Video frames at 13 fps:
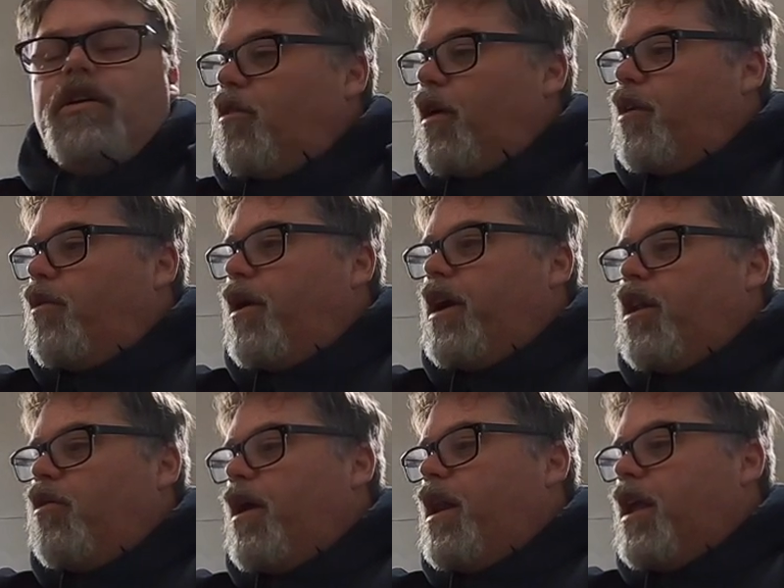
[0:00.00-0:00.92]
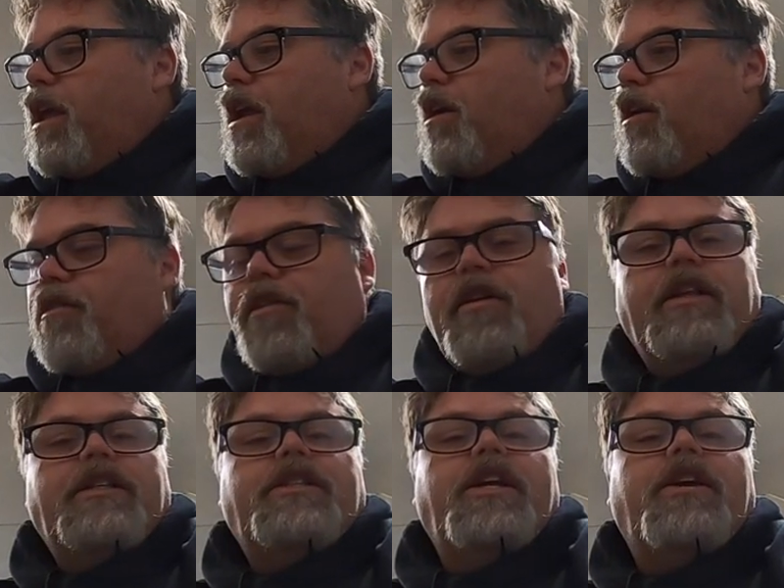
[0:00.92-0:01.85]
So I don't want you to wait a year to see
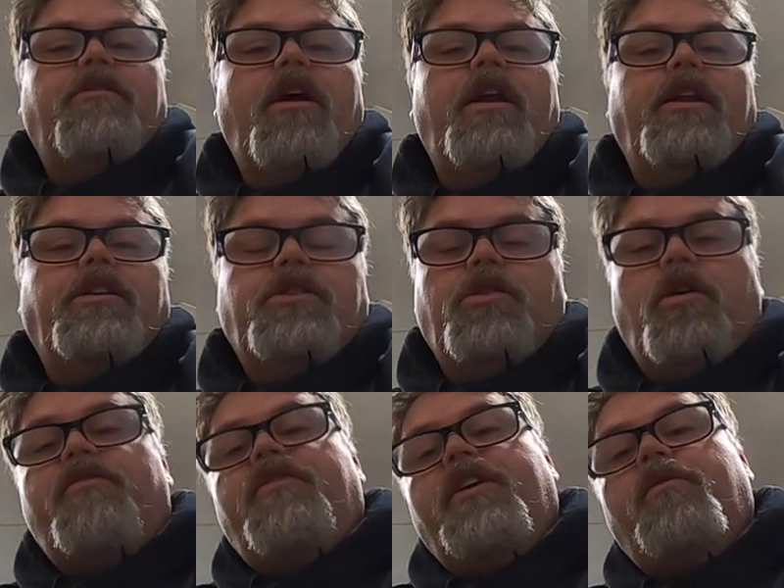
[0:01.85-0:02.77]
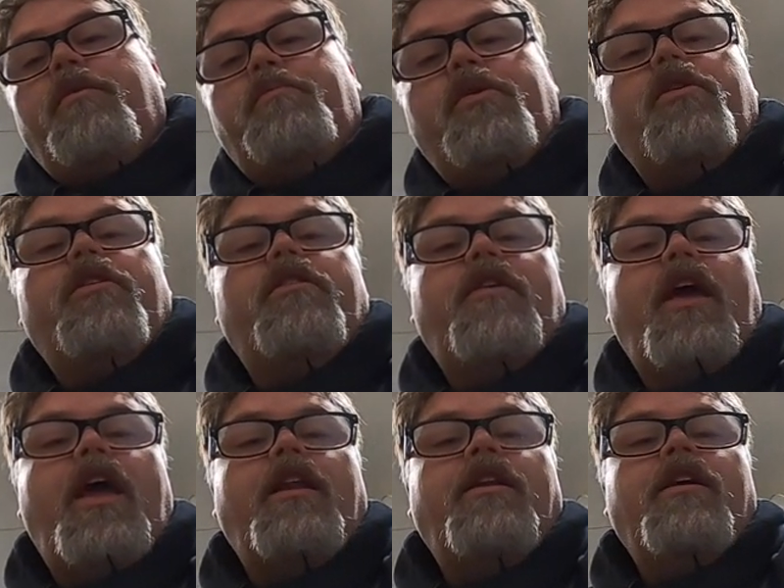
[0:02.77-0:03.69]
this thing running. So I figured we put her in the
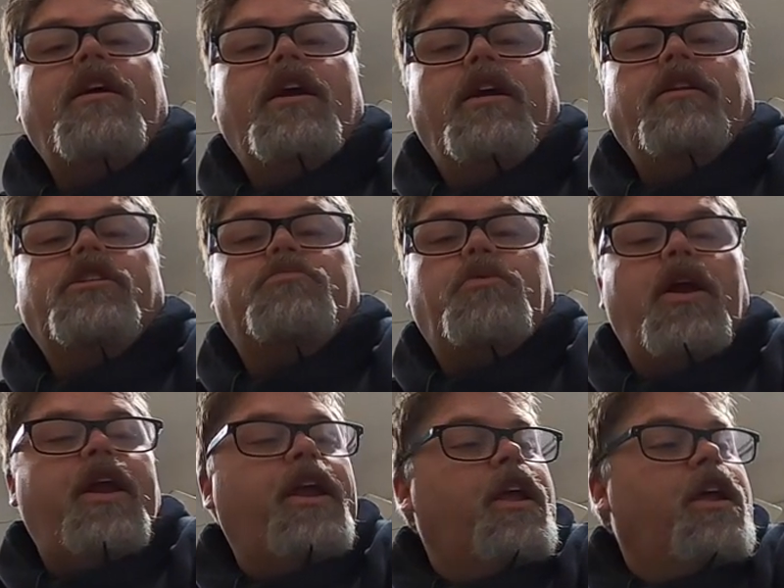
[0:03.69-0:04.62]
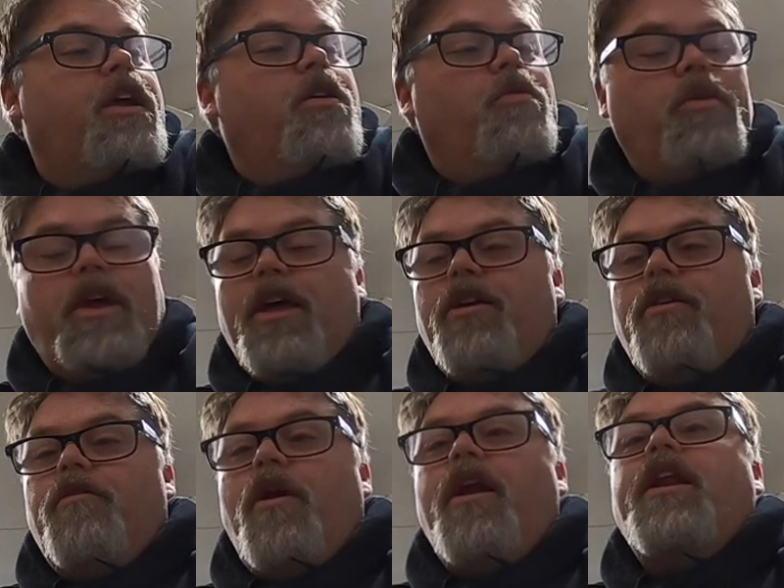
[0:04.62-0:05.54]
van in the spring. We'll get
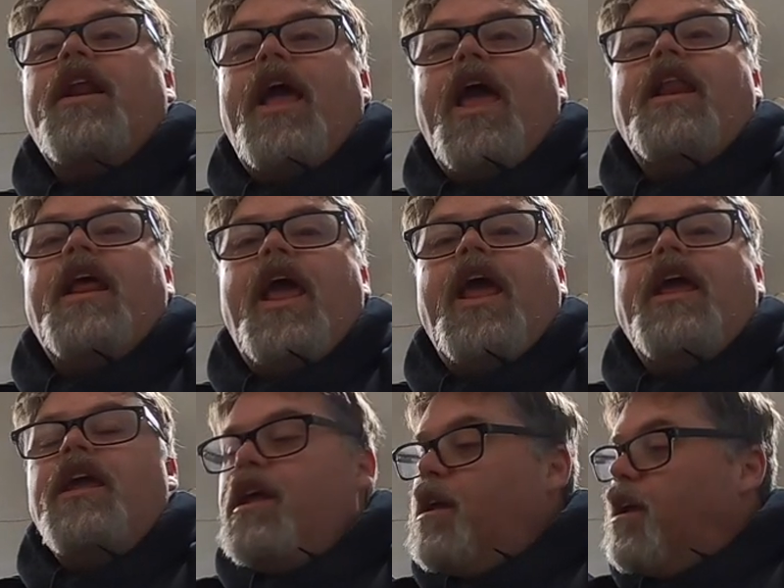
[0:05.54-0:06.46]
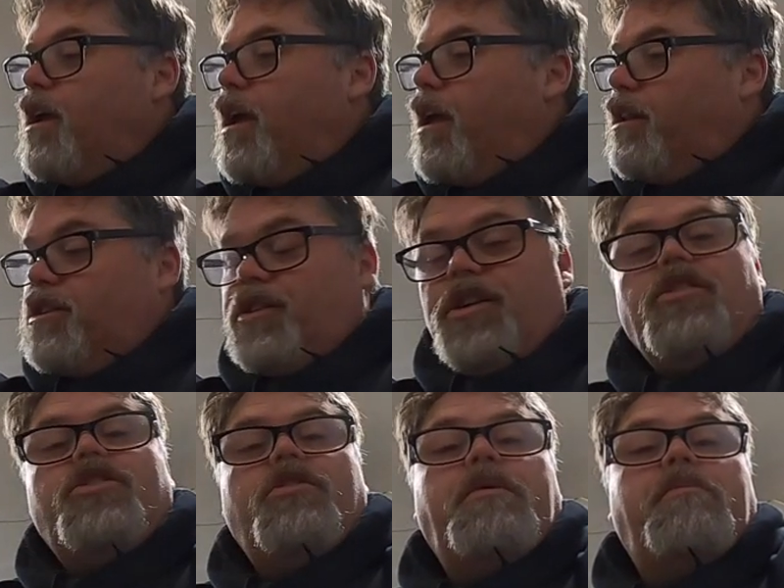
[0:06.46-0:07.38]
her running NA. And it
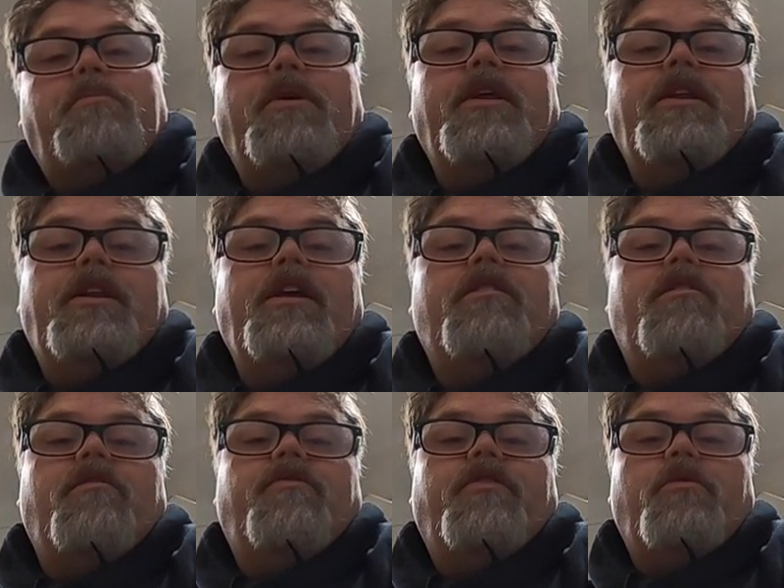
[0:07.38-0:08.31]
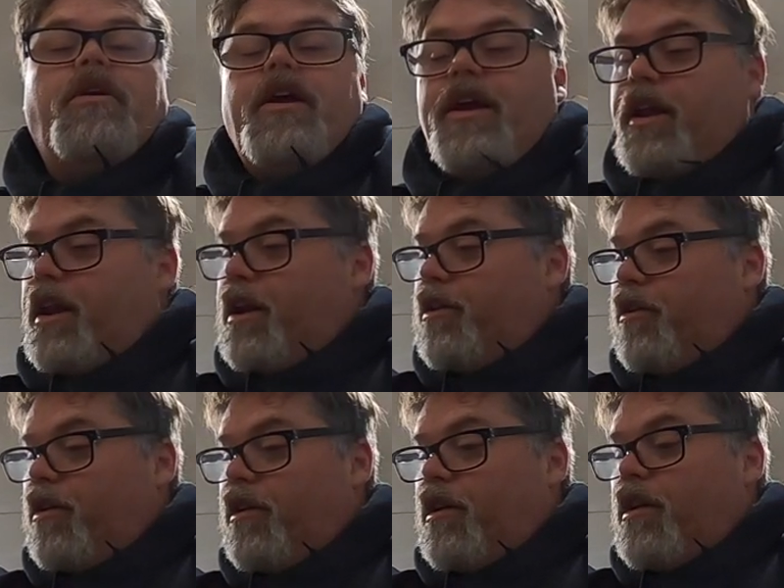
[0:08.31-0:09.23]
still should be pretty decent for what I got
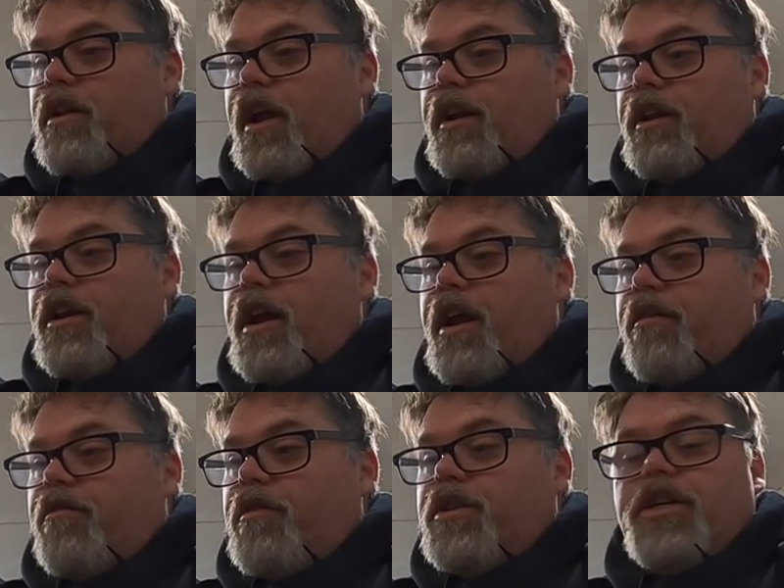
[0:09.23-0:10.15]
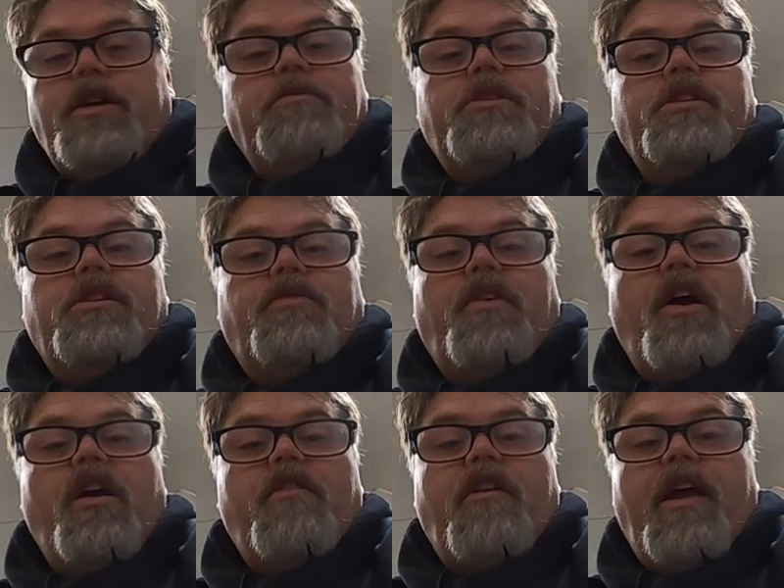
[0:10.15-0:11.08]
into it. 1993 GMC
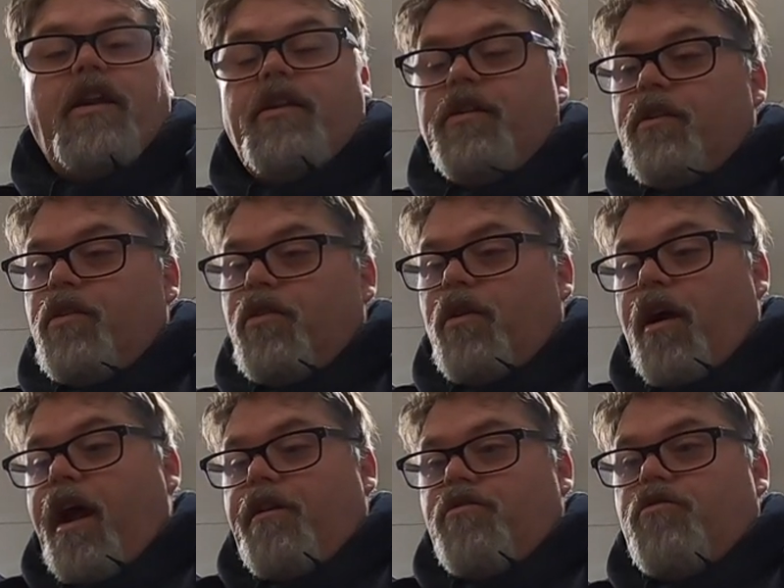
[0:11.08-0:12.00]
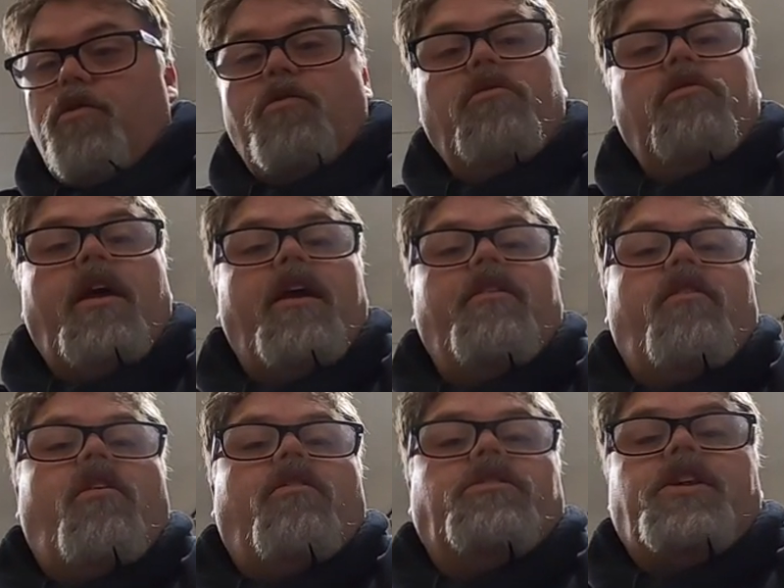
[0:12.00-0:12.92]
Safari van. Or Astro. Hey,
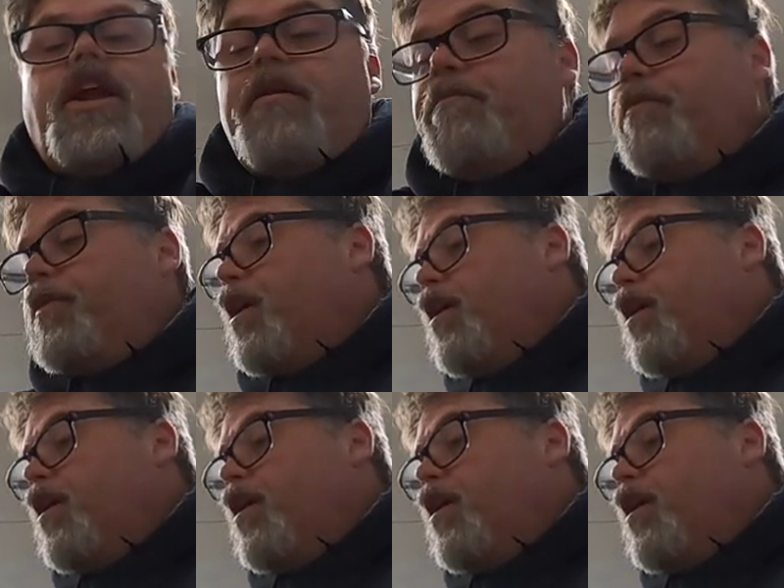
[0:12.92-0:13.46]
they're all the same.